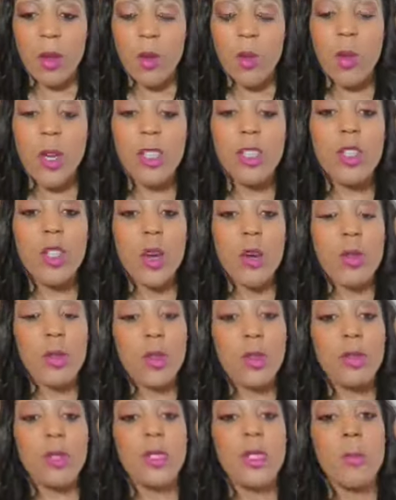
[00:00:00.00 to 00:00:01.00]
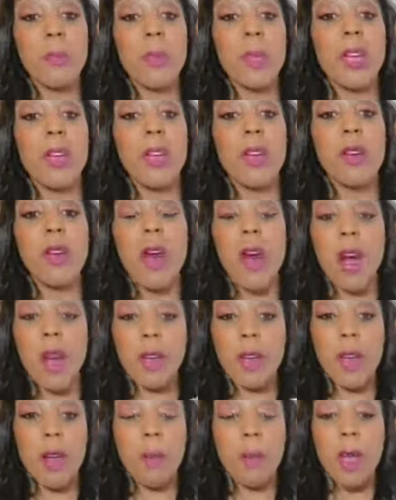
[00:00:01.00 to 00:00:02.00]
We're so used to being
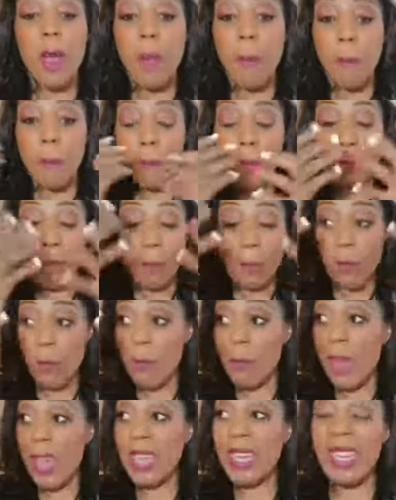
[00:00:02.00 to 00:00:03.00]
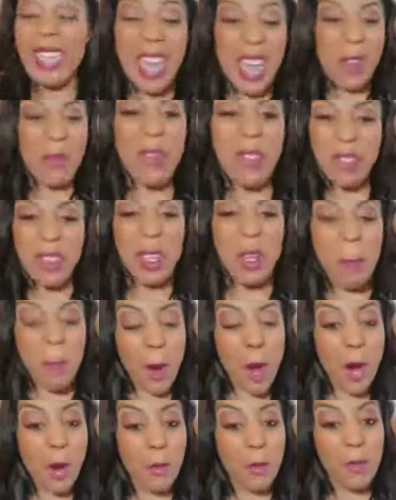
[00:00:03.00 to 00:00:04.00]
caught up making everything
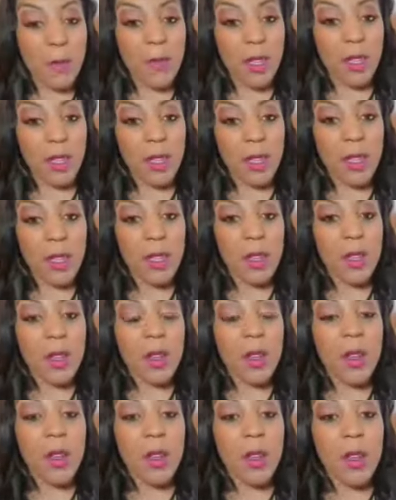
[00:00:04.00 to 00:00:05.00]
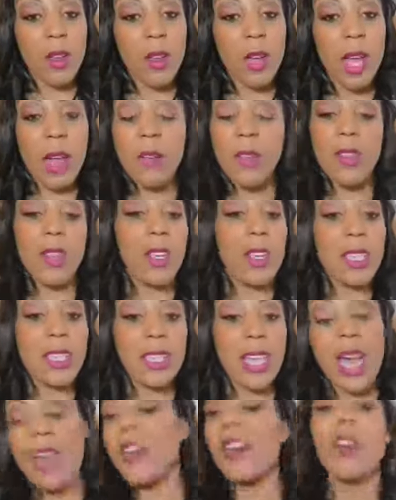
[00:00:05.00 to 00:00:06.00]
perfect. Everything is
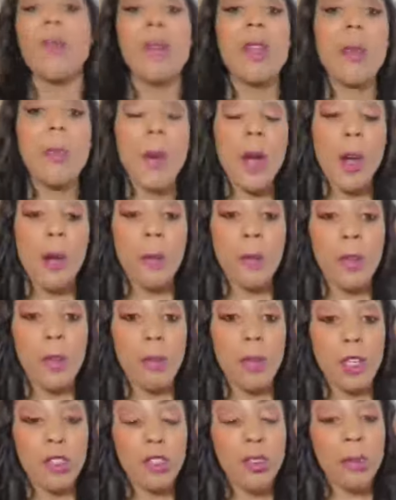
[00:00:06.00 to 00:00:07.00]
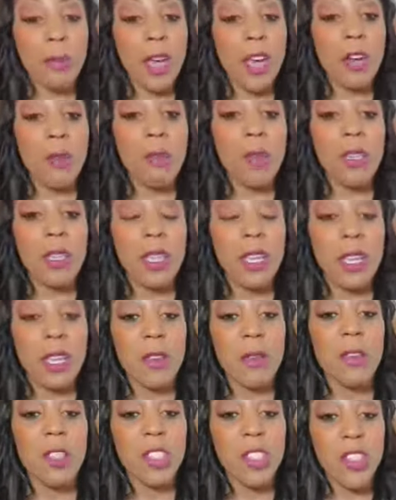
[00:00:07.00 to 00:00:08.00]
not going to be perfect, but you better
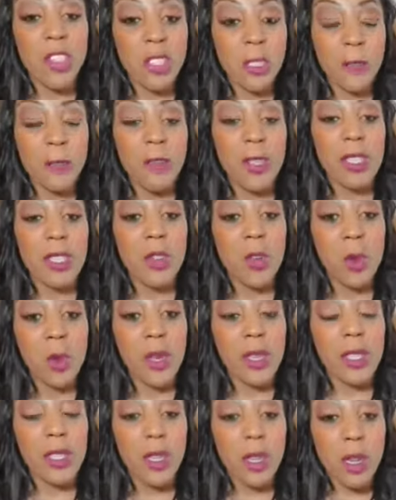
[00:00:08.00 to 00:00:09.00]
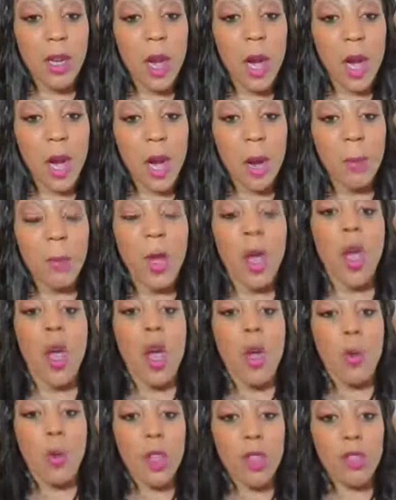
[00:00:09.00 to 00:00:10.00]
believe the shift is going to come
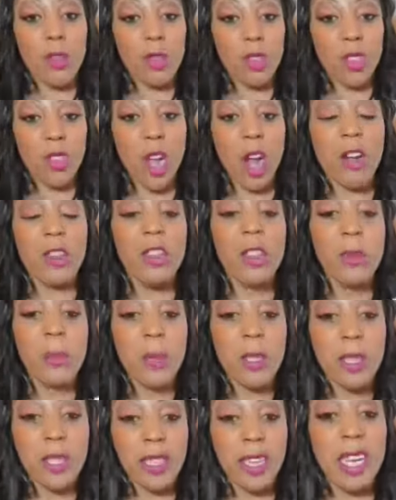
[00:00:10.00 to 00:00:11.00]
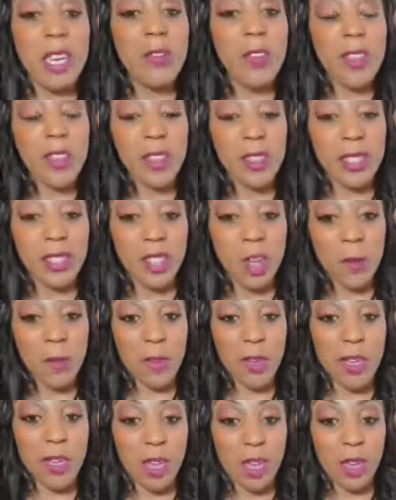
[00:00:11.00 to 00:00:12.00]
when you start to believe in
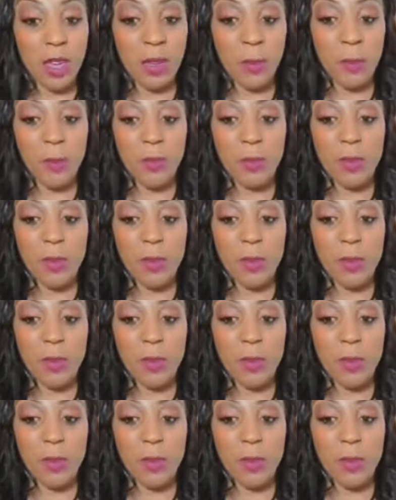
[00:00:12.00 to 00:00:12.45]
yourself again.